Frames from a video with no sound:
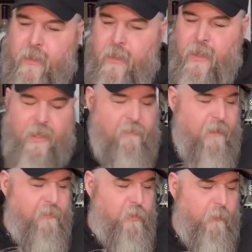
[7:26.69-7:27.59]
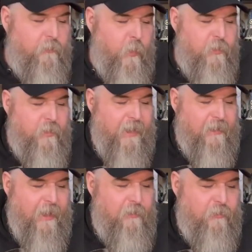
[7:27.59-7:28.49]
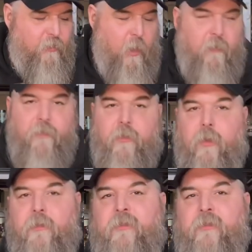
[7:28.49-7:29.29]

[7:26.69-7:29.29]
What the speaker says: If you have a choice between Jack Daniel's 12-year-old